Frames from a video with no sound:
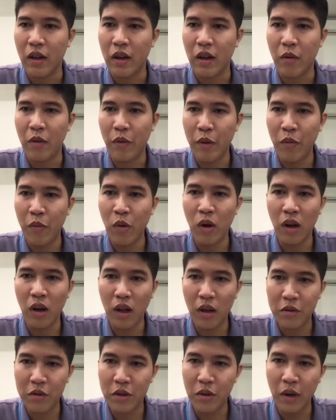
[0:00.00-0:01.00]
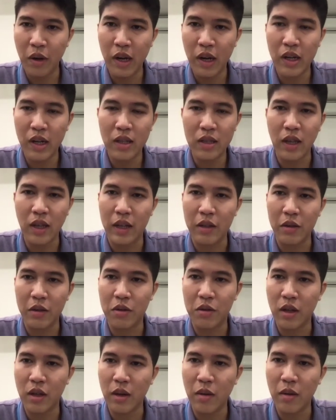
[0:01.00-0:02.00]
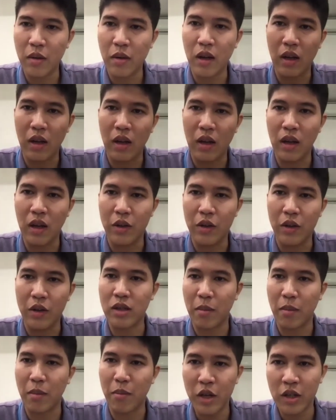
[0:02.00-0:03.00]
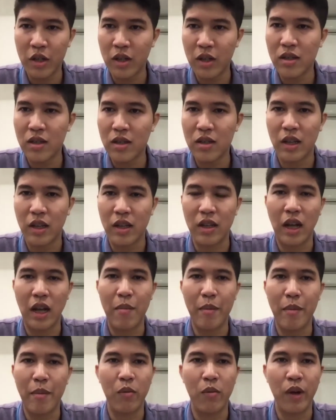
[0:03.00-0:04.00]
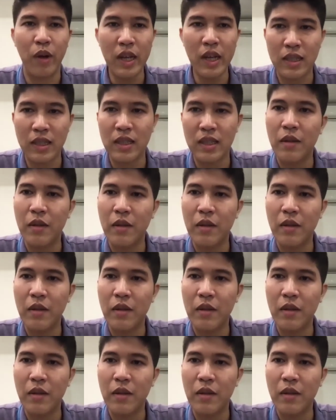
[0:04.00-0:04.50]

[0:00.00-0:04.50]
we would love to hear and to see your submissions in the coming weeks.